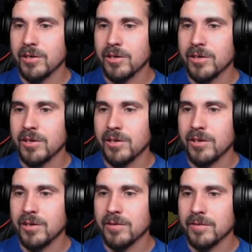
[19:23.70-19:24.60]

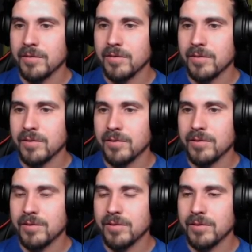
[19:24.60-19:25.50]

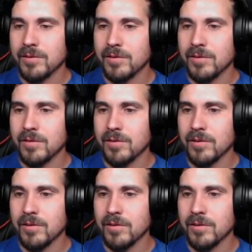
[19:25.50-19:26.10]
(no one is talking)